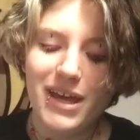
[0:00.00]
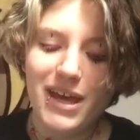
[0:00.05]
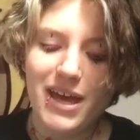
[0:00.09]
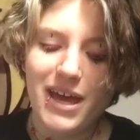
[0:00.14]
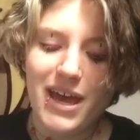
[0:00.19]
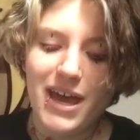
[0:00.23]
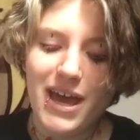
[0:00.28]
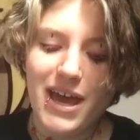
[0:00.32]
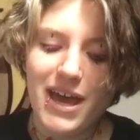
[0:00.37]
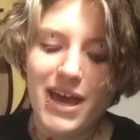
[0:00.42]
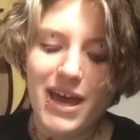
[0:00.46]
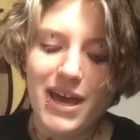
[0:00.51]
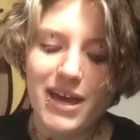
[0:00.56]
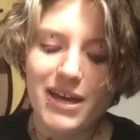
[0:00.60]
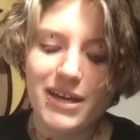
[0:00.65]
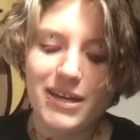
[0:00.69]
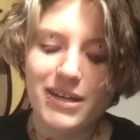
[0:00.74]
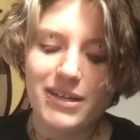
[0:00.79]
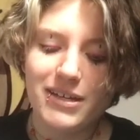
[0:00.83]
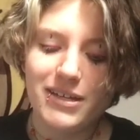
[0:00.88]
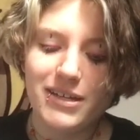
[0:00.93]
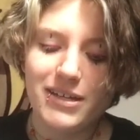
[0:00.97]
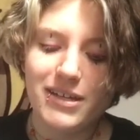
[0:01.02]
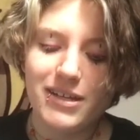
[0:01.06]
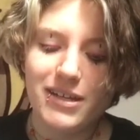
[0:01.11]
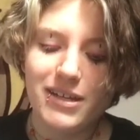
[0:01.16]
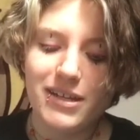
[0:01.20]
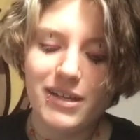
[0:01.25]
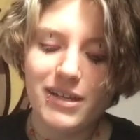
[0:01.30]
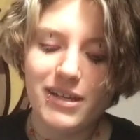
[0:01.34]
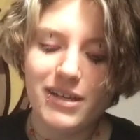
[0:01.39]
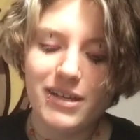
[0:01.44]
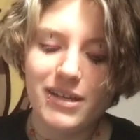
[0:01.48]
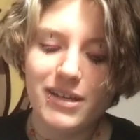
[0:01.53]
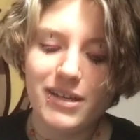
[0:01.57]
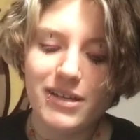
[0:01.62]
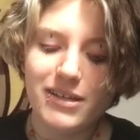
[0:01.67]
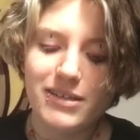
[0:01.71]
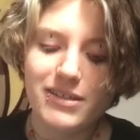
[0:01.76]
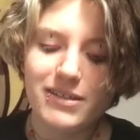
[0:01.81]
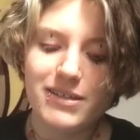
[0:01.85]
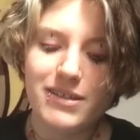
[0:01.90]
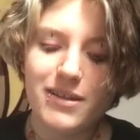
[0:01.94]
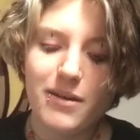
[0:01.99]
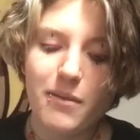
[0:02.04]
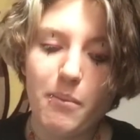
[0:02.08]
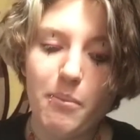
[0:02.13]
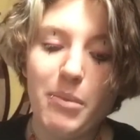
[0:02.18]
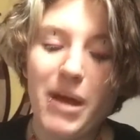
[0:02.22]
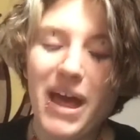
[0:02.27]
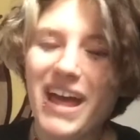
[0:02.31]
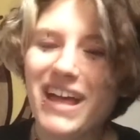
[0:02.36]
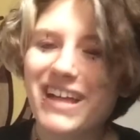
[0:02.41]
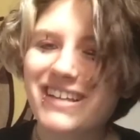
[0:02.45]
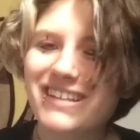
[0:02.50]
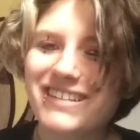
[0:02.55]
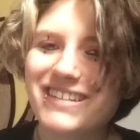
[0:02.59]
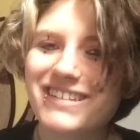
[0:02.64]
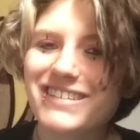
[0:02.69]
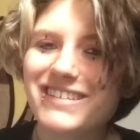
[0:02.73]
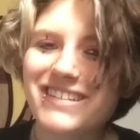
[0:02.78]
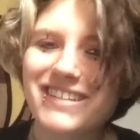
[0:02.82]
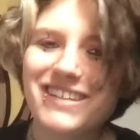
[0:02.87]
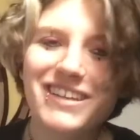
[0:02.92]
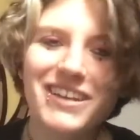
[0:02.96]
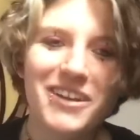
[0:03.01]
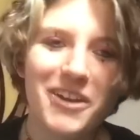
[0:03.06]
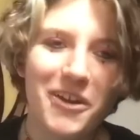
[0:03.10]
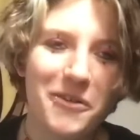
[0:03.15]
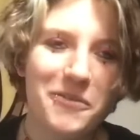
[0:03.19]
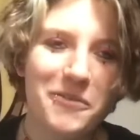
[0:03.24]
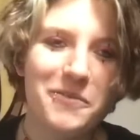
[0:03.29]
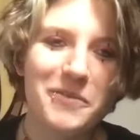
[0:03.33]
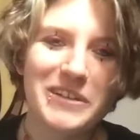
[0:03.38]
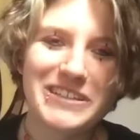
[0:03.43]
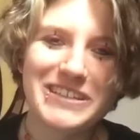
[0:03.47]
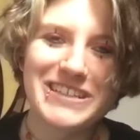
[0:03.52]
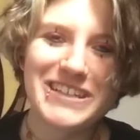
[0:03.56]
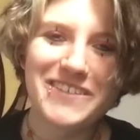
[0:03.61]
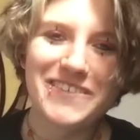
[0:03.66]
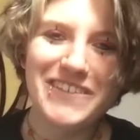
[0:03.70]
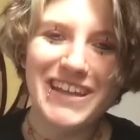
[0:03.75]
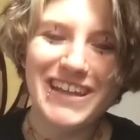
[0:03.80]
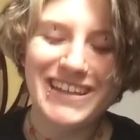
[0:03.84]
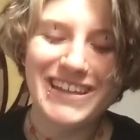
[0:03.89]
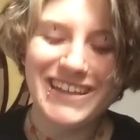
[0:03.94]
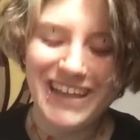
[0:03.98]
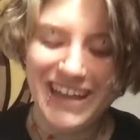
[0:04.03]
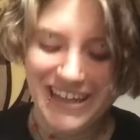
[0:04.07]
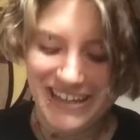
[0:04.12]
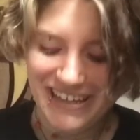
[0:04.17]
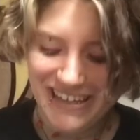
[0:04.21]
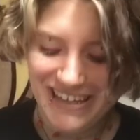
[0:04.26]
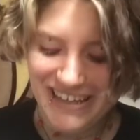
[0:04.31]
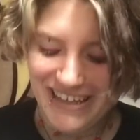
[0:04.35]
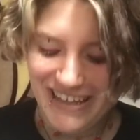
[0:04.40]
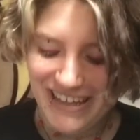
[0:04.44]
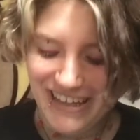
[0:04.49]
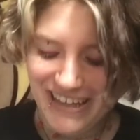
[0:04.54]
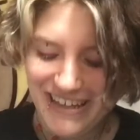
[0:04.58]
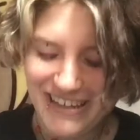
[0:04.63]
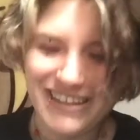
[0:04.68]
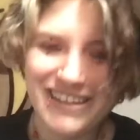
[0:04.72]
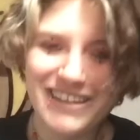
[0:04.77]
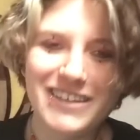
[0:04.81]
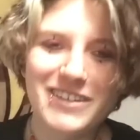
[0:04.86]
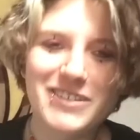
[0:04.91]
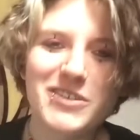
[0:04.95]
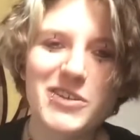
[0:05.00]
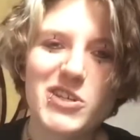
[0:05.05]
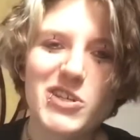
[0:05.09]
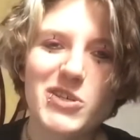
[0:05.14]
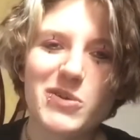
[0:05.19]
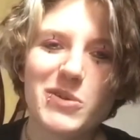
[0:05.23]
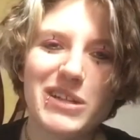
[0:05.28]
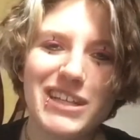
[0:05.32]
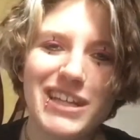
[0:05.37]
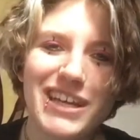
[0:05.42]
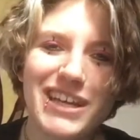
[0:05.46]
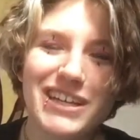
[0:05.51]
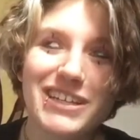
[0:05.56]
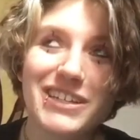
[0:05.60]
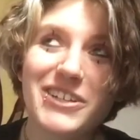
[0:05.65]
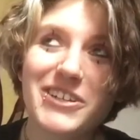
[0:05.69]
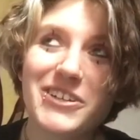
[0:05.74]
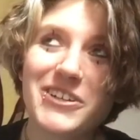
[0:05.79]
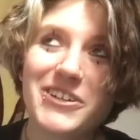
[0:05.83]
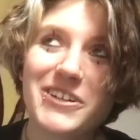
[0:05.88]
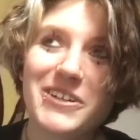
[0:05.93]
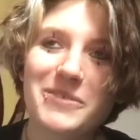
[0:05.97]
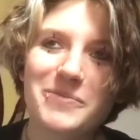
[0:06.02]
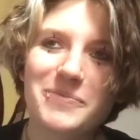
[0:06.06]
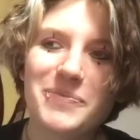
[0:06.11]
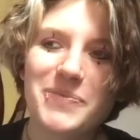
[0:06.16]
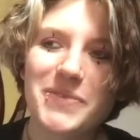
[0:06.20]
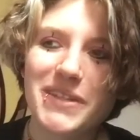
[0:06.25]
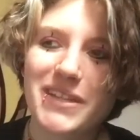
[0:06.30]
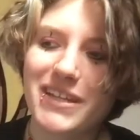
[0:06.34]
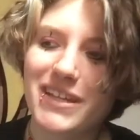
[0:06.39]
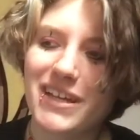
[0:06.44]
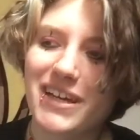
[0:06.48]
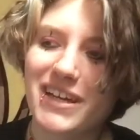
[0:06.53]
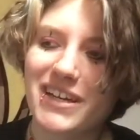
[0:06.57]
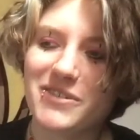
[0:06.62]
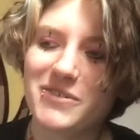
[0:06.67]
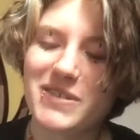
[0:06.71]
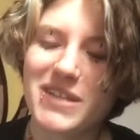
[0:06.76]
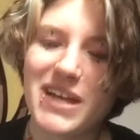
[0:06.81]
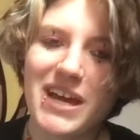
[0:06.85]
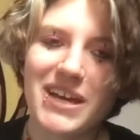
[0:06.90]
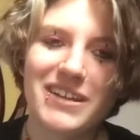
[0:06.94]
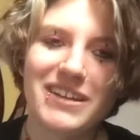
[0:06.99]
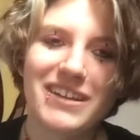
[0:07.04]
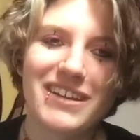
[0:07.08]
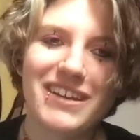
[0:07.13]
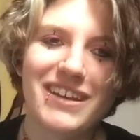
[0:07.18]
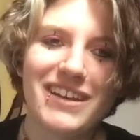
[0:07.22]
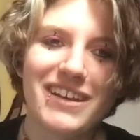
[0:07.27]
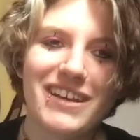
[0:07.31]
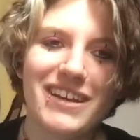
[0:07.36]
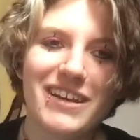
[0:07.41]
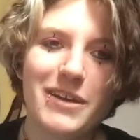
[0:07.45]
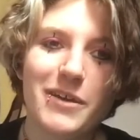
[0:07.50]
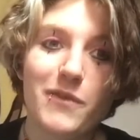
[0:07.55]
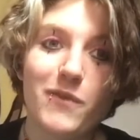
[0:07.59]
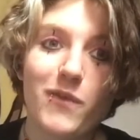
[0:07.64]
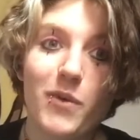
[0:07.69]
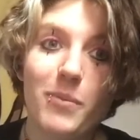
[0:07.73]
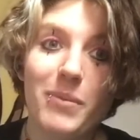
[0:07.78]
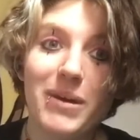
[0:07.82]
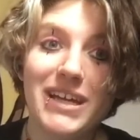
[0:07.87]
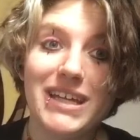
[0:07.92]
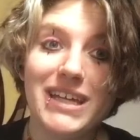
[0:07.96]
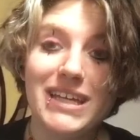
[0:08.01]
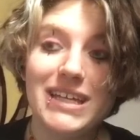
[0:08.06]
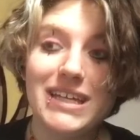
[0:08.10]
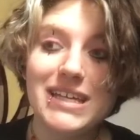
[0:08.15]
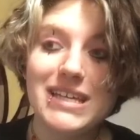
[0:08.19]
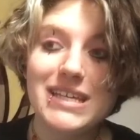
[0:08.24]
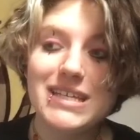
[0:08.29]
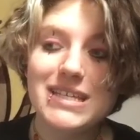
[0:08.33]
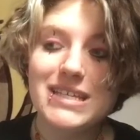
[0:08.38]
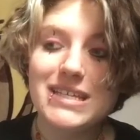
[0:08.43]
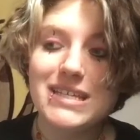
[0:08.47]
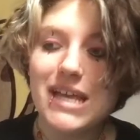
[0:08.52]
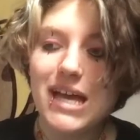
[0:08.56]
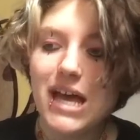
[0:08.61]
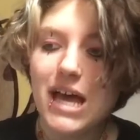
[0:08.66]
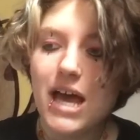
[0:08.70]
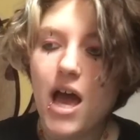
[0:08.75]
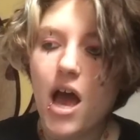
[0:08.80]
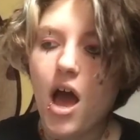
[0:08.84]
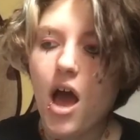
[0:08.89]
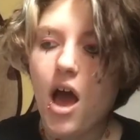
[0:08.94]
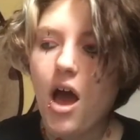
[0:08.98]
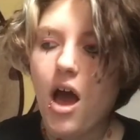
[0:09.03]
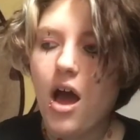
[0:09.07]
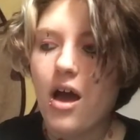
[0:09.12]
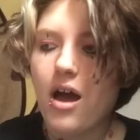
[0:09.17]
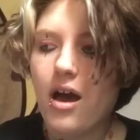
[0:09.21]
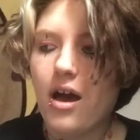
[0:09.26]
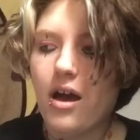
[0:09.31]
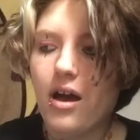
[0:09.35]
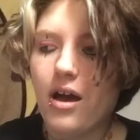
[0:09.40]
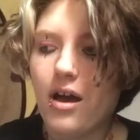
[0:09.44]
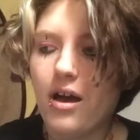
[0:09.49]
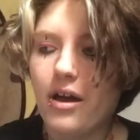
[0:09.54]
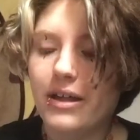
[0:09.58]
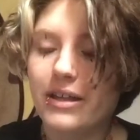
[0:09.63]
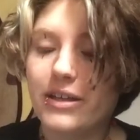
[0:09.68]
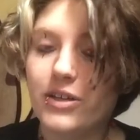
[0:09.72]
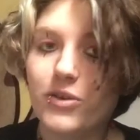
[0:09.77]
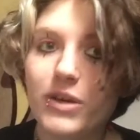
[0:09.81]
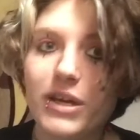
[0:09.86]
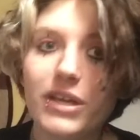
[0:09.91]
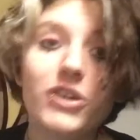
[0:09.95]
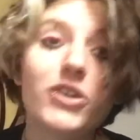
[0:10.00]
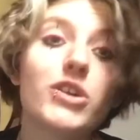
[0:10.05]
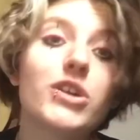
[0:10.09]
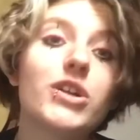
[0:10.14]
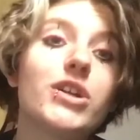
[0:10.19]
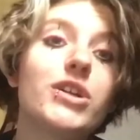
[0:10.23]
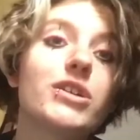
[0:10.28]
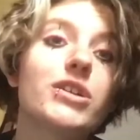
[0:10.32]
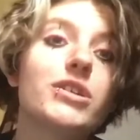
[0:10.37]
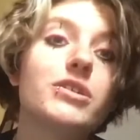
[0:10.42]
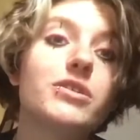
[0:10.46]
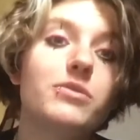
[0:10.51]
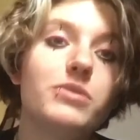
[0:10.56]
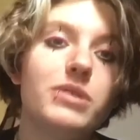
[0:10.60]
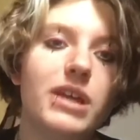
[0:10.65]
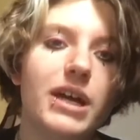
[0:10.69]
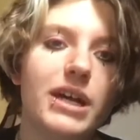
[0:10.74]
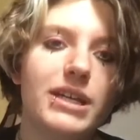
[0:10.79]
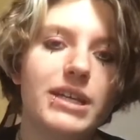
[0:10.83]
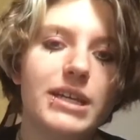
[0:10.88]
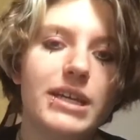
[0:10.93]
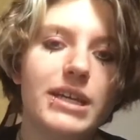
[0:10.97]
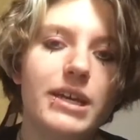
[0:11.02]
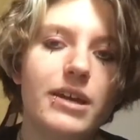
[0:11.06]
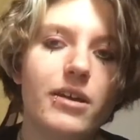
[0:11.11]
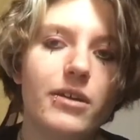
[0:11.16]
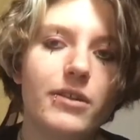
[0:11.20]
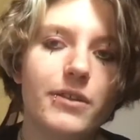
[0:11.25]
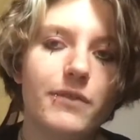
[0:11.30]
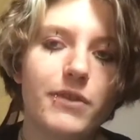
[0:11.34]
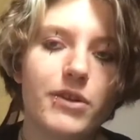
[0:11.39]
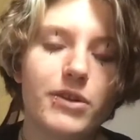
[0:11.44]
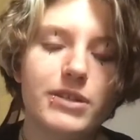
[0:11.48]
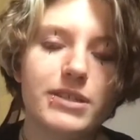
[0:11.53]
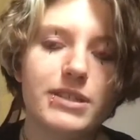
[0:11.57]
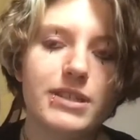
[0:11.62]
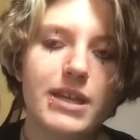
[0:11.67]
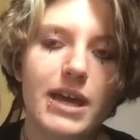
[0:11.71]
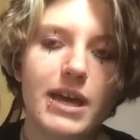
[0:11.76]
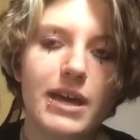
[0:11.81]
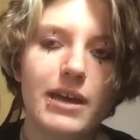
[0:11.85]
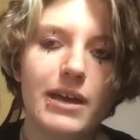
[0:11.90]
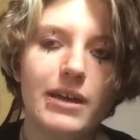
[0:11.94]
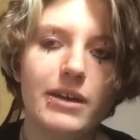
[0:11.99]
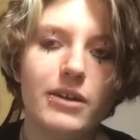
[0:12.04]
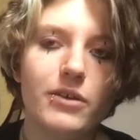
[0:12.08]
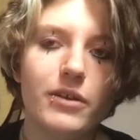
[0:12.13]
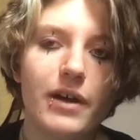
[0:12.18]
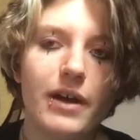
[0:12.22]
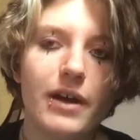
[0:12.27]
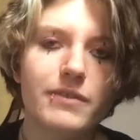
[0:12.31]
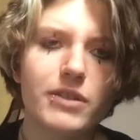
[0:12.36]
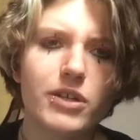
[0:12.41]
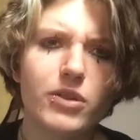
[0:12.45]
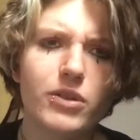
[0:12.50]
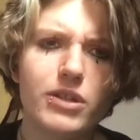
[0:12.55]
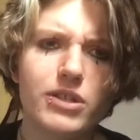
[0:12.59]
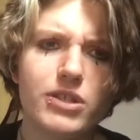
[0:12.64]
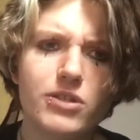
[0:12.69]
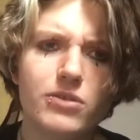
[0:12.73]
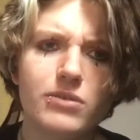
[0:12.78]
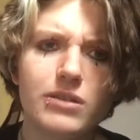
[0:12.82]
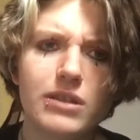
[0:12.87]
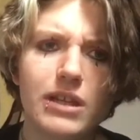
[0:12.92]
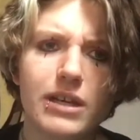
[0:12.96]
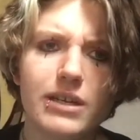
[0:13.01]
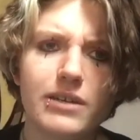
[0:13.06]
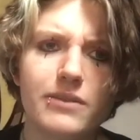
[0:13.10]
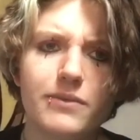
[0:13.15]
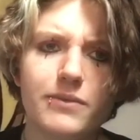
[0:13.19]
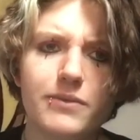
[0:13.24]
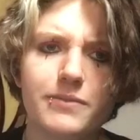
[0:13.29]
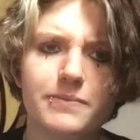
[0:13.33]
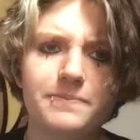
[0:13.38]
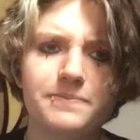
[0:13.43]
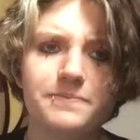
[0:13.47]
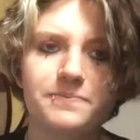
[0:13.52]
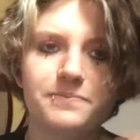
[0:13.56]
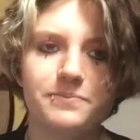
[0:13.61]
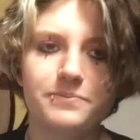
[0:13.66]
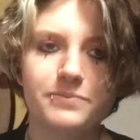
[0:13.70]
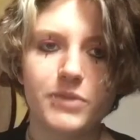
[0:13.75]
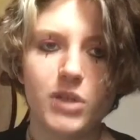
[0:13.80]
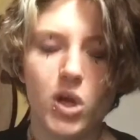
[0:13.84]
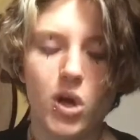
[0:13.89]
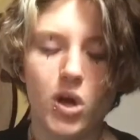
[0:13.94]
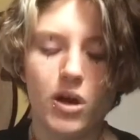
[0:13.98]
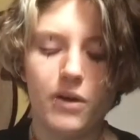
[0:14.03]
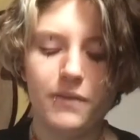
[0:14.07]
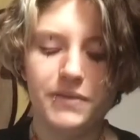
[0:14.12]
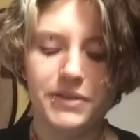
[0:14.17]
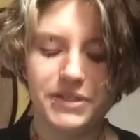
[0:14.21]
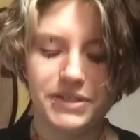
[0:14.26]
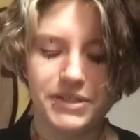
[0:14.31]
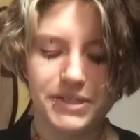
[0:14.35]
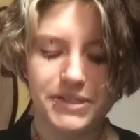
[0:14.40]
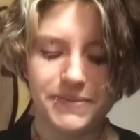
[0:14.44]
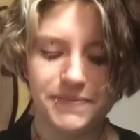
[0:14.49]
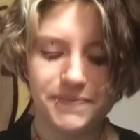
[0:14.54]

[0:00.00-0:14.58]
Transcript: And some pens and, you know, fun stuff like that. I think there's also a lanyard. I use that for my keys. And you'll get your student ID on the first day. You'll have to go to the student life office.